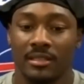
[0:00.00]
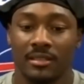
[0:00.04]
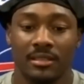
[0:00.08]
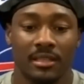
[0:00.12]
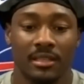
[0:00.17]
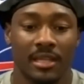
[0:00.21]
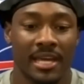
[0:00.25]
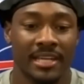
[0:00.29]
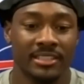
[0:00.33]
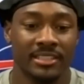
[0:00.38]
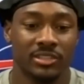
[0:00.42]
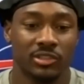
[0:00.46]

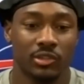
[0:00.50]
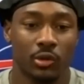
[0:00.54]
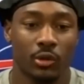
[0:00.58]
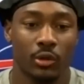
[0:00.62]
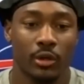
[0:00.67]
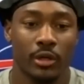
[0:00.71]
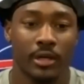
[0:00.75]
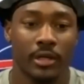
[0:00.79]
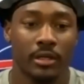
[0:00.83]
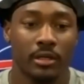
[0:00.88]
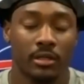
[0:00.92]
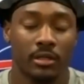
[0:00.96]
light
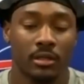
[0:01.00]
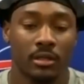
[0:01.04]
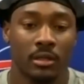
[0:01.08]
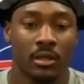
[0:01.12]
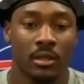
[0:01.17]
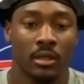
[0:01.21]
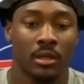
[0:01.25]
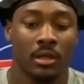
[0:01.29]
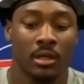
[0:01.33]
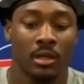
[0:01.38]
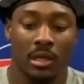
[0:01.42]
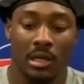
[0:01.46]
story.
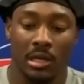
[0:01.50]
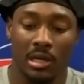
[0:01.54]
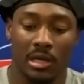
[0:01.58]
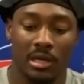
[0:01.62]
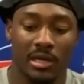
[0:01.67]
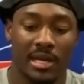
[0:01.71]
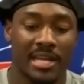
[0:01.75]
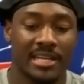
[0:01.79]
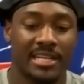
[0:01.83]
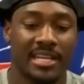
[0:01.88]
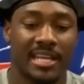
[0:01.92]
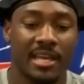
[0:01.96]
Uh,
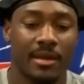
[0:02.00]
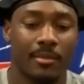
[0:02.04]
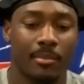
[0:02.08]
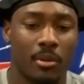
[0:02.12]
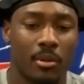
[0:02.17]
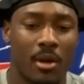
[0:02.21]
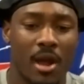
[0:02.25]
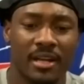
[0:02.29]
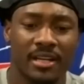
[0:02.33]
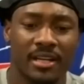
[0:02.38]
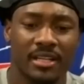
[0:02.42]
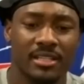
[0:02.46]
that day in
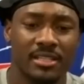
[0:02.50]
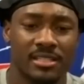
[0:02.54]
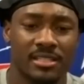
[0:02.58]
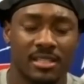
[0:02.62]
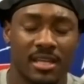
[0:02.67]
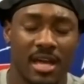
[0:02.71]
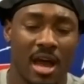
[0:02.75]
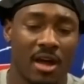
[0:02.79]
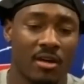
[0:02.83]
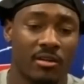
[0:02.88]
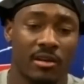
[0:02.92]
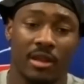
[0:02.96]
practice,
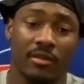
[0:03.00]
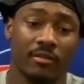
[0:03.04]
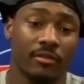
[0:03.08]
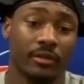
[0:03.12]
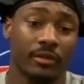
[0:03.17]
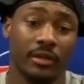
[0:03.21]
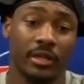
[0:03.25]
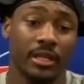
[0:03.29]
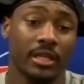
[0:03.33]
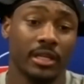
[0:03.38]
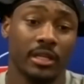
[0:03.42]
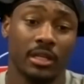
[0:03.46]
I'll never
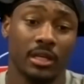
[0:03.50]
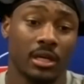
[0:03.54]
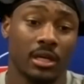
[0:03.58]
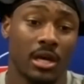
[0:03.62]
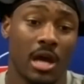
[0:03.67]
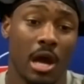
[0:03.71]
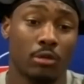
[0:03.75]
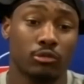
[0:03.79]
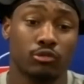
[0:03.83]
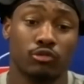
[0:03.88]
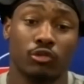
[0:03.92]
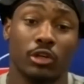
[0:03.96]
forget it. Uh,
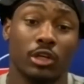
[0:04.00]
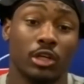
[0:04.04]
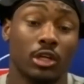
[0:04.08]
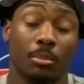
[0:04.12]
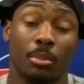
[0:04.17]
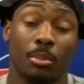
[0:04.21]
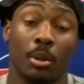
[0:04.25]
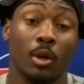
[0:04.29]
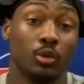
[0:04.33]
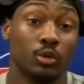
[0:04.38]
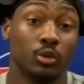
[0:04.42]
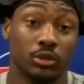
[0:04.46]
I was running a
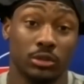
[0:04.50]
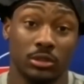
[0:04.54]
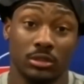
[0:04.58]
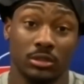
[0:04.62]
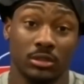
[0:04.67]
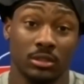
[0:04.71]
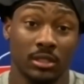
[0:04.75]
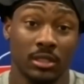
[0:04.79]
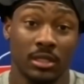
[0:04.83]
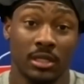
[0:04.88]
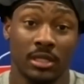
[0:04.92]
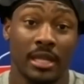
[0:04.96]
post
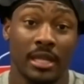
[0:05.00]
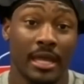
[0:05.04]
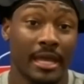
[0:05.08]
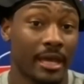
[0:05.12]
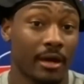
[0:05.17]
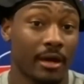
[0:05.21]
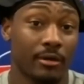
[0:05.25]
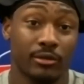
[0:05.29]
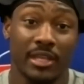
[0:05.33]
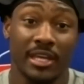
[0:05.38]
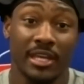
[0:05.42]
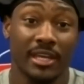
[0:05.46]
like
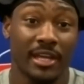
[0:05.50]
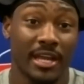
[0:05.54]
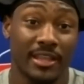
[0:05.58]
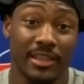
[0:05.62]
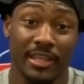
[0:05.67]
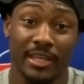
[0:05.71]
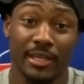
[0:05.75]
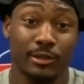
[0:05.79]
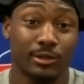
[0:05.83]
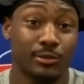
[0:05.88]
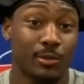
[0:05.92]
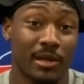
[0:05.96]
I think I
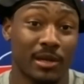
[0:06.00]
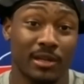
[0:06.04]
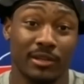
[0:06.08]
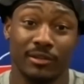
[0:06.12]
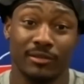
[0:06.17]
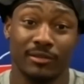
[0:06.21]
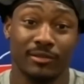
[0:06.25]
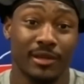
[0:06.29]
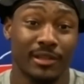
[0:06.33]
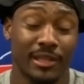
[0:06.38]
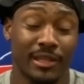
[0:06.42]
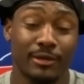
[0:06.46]
think he was about to
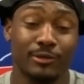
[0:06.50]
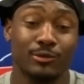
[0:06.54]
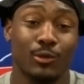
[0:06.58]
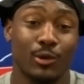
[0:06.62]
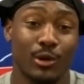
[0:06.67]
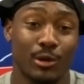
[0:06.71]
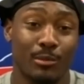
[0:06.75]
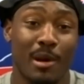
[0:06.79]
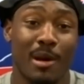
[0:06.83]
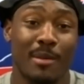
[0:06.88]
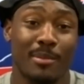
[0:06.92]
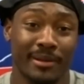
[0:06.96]
I think it was one
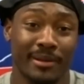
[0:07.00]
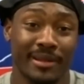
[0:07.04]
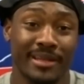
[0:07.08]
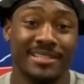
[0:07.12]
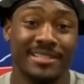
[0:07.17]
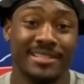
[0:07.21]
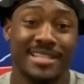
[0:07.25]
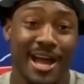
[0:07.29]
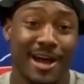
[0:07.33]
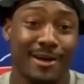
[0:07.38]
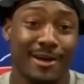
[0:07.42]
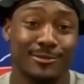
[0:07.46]
of my plays.
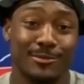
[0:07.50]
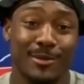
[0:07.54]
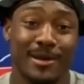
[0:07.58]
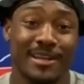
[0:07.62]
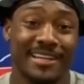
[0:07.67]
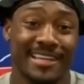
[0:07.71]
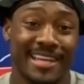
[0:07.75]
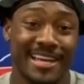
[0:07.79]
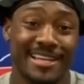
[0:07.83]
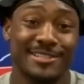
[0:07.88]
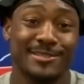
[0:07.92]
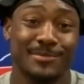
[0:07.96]
Like I was about to
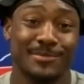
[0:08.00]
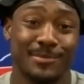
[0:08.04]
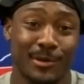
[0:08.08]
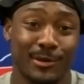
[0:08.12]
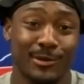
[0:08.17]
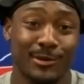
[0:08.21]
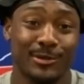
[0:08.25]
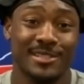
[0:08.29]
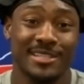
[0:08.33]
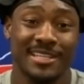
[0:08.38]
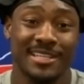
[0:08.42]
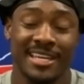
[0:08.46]
catch a
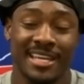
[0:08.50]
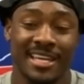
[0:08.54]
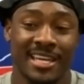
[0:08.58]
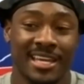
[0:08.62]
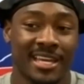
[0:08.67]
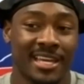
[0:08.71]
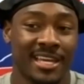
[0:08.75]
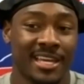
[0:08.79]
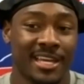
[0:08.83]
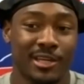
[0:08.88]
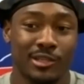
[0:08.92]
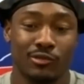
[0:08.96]
post.
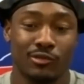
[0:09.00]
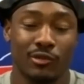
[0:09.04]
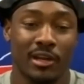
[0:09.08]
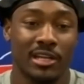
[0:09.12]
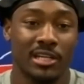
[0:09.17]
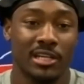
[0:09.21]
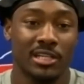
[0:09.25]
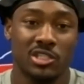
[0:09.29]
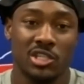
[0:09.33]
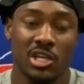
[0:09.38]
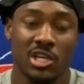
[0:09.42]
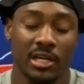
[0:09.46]
He's
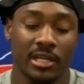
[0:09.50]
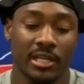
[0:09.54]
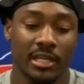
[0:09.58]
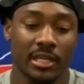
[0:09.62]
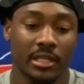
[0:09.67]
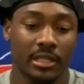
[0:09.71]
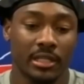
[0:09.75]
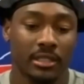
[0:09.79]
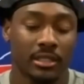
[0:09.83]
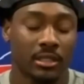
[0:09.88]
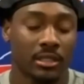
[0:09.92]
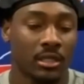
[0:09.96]
ready to chuck
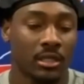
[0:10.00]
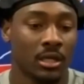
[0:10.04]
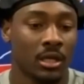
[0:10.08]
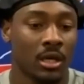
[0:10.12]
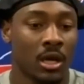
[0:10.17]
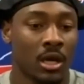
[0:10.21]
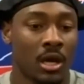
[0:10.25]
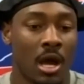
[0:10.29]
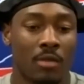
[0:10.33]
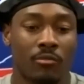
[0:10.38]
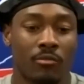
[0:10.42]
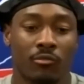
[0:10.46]
it.
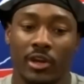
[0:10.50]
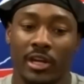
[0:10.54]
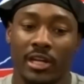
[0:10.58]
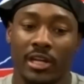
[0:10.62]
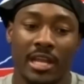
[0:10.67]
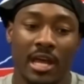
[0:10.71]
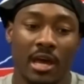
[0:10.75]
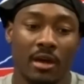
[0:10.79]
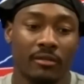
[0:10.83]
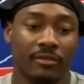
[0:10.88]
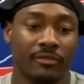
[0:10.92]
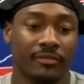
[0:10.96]
I'm running
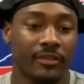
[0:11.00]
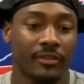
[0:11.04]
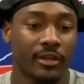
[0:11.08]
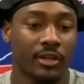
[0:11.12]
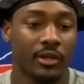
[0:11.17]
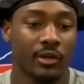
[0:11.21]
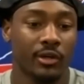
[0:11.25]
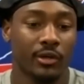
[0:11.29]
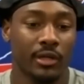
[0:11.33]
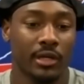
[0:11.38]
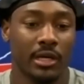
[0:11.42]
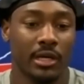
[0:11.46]

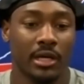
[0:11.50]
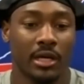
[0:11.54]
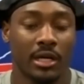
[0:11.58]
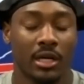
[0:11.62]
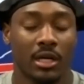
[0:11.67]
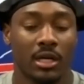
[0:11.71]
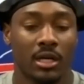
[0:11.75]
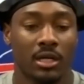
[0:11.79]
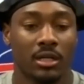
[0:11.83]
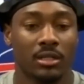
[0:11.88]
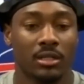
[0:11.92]
downfield, uh,